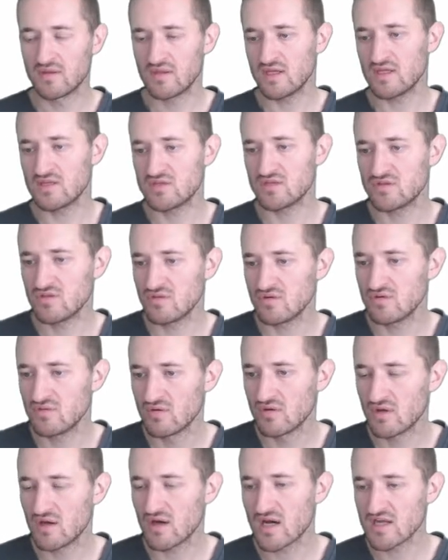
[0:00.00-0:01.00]
into
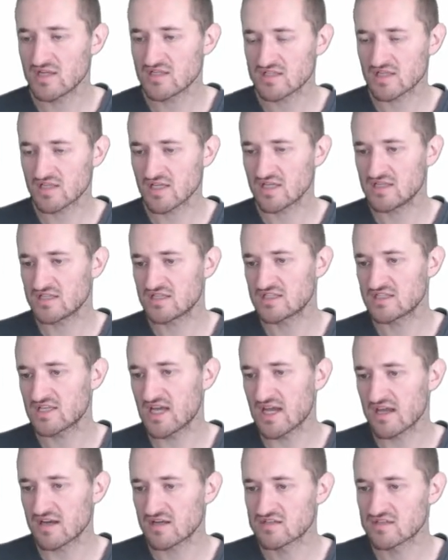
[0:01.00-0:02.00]
isolated
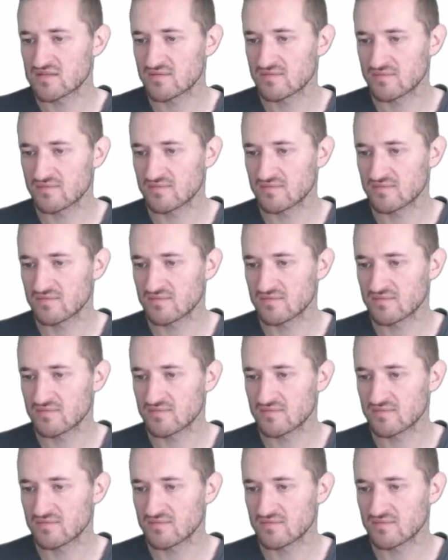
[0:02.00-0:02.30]
stacks